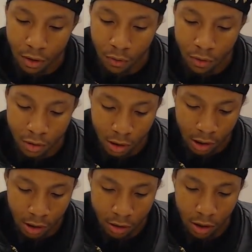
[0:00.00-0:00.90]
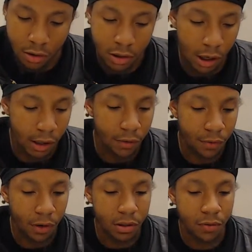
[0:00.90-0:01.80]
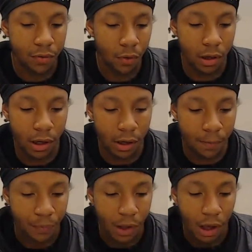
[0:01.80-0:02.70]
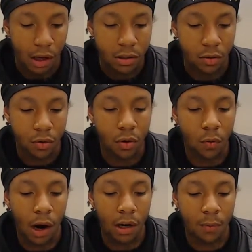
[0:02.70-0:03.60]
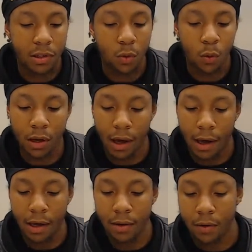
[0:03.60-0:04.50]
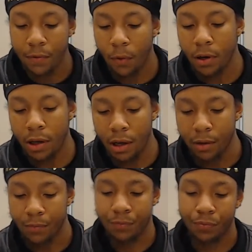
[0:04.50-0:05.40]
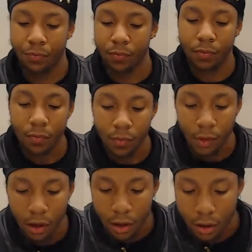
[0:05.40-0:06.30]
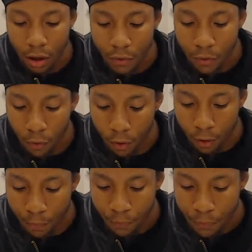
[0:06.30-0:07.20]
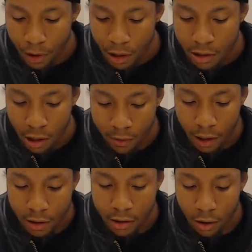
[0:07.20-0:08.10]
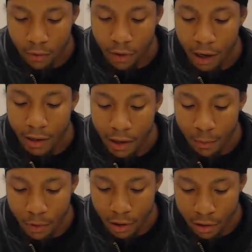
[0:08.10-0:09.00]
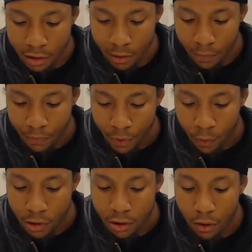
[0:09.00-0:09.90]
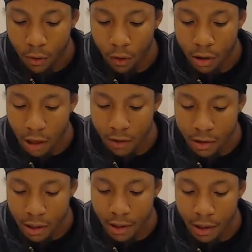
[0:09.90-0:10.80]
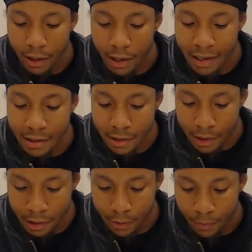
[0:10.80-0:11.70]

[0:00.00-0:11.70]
Where's it at? Oh, it's like in verse 48. So Deuteronomy 28 and 48. Therefore shalt thou serve thine enemies, which the Lord shall send against thee.